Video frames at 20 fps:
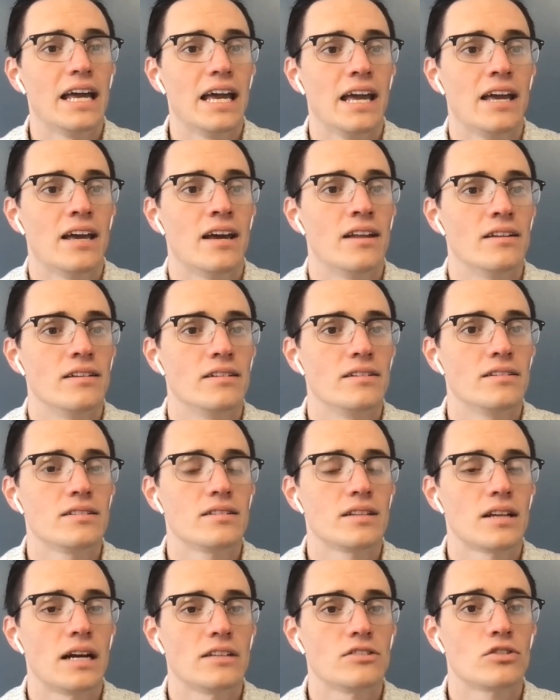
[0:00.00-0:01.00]
And
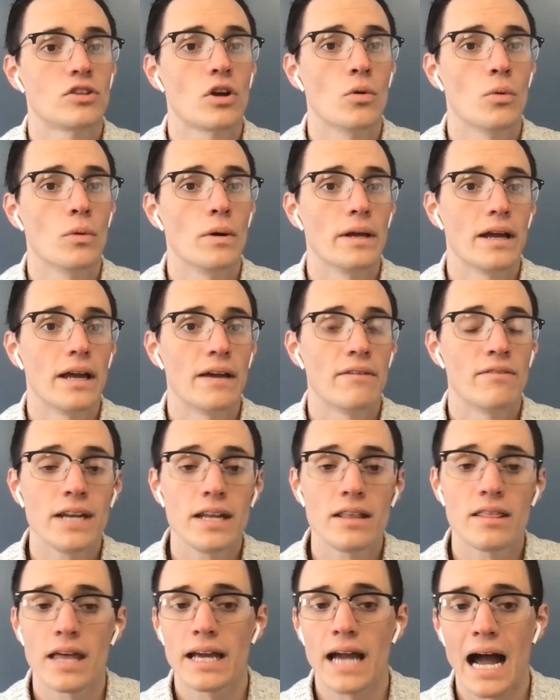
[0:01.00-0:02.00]
so if
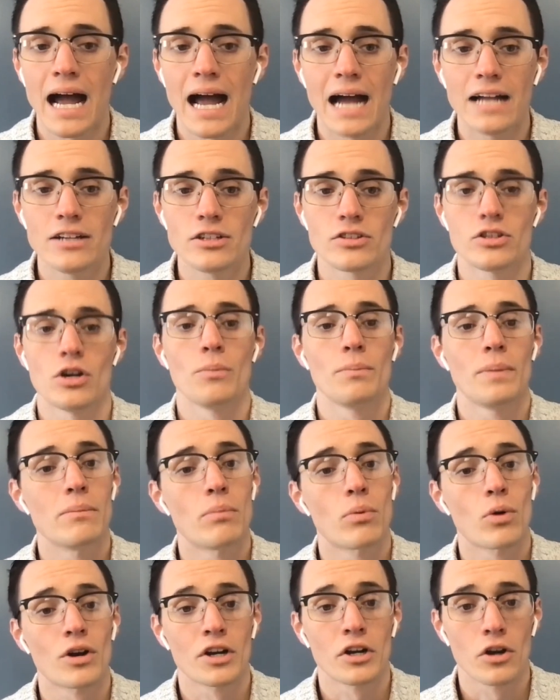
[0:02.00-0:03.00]
anything, I just hope
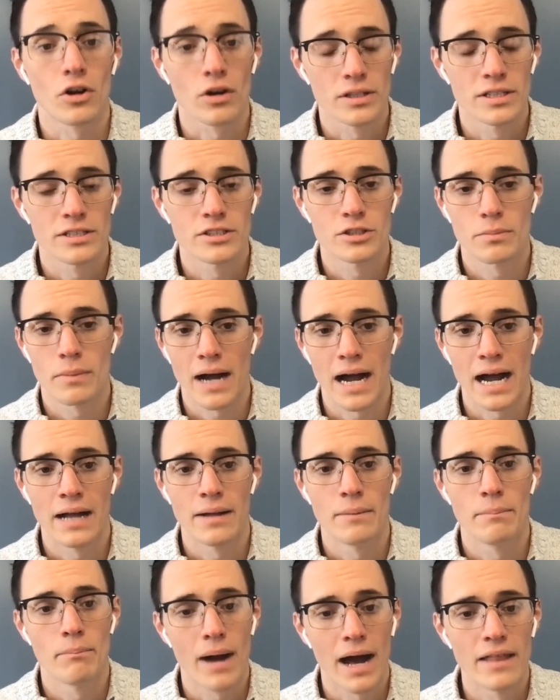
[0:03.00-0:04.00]
people are encouraged
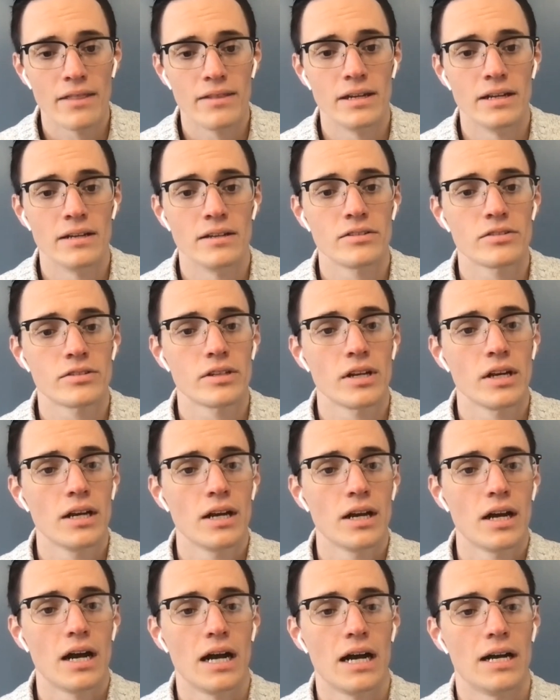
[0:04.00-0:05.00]
by this,
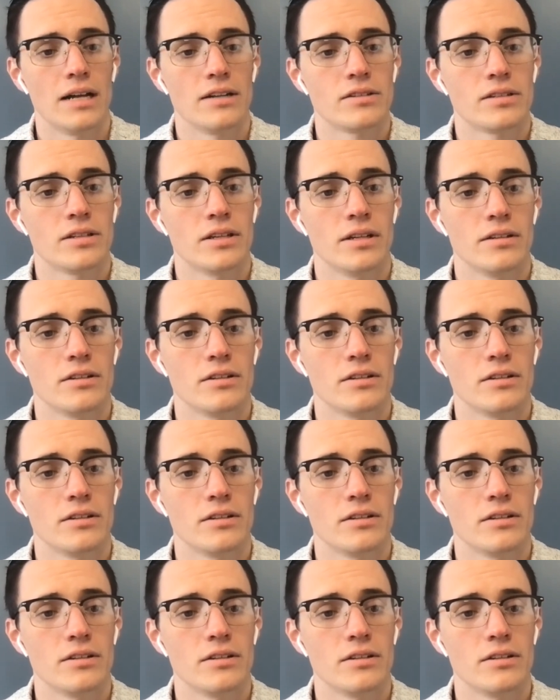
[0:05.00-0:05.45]
to